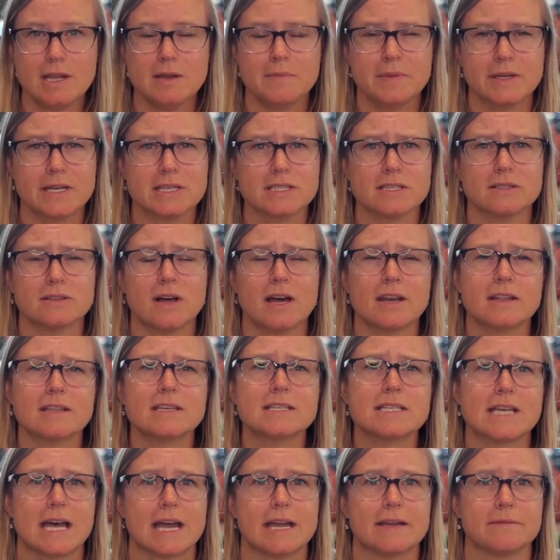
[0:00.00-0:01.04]
because a lot of
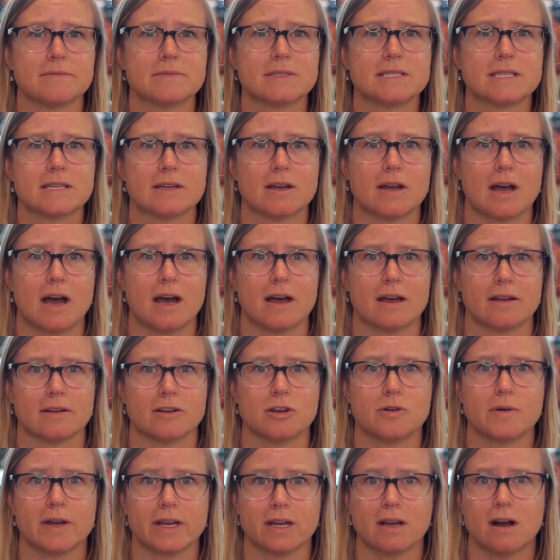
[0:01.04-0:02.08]
the times a
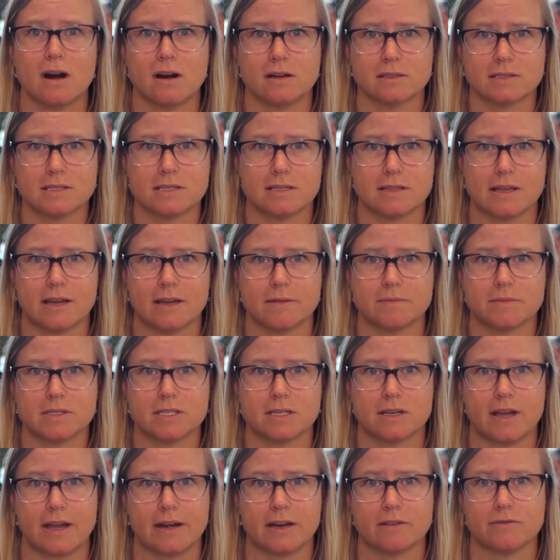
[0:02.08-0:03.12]
quick call to them
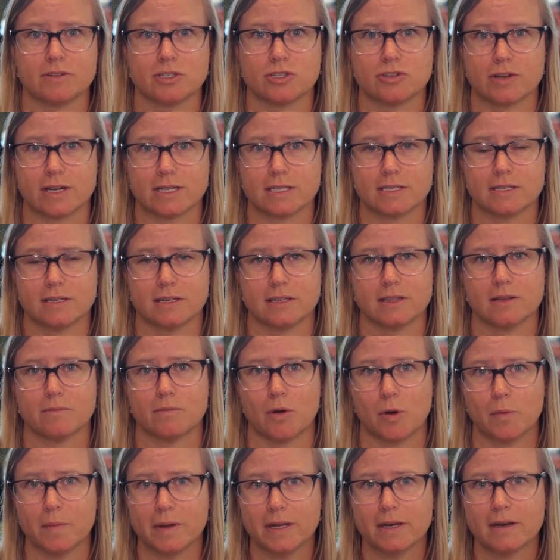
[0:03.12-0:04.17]
to kind of address it at the
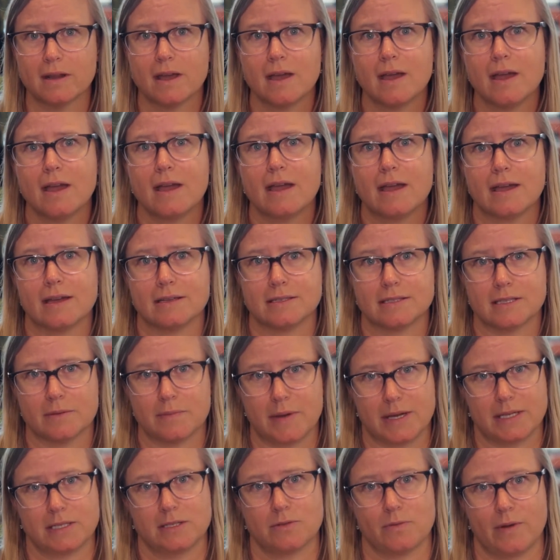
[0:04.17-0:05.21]
moment is the
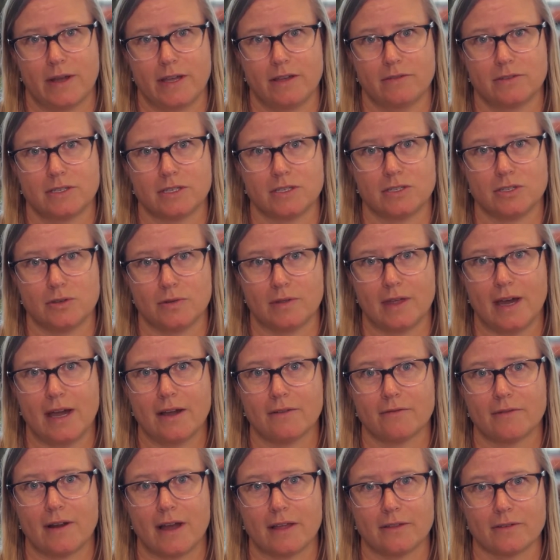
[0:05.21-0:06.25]
best way to do
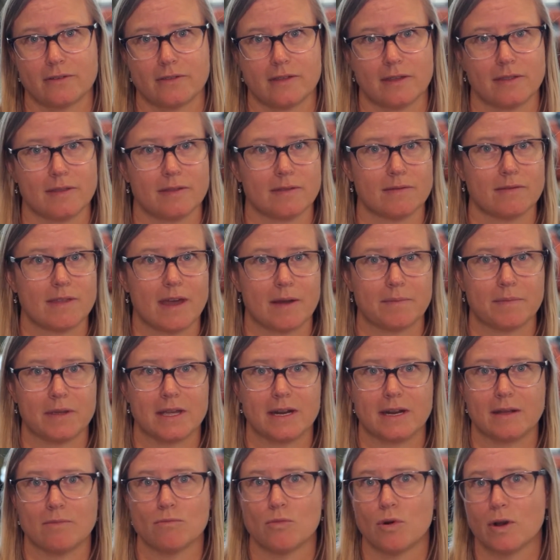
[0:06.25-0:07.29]
that, rather than them
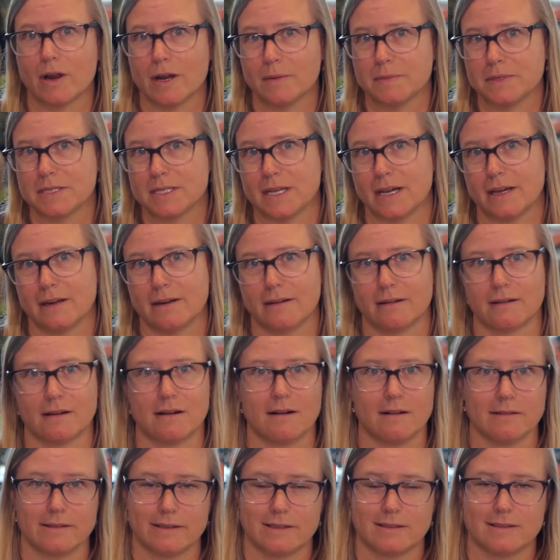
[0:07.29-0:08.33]
getting more upset and
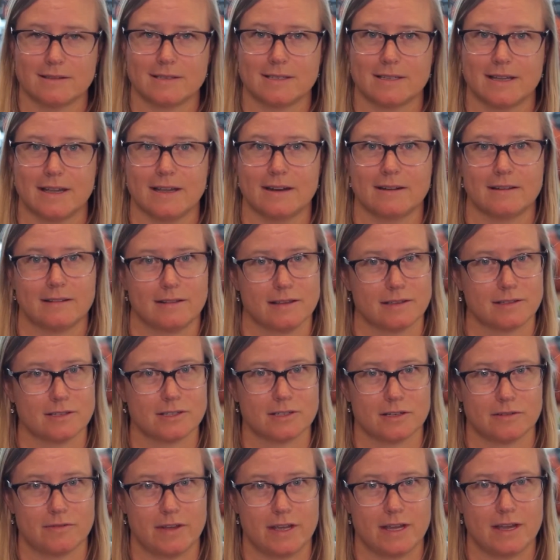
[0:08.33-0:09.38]
calling the state and then
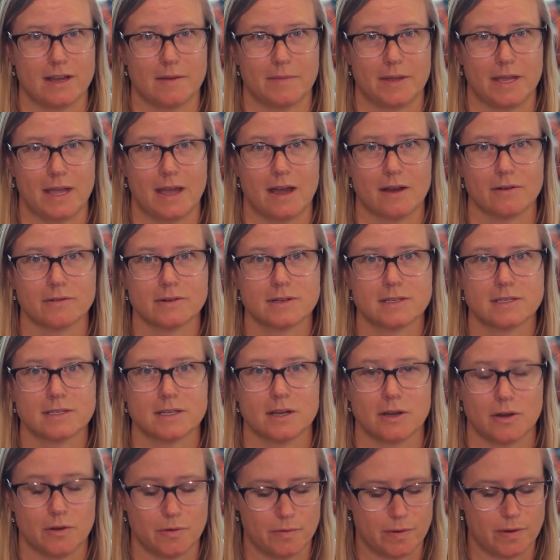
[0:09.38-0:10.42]
survey coming out.
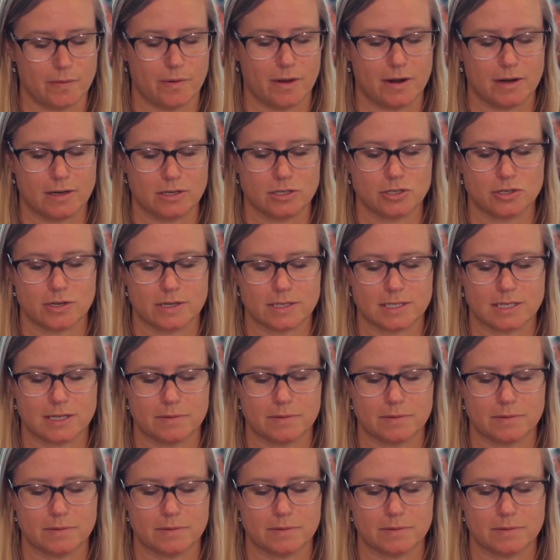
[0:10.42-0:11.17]
So we want to address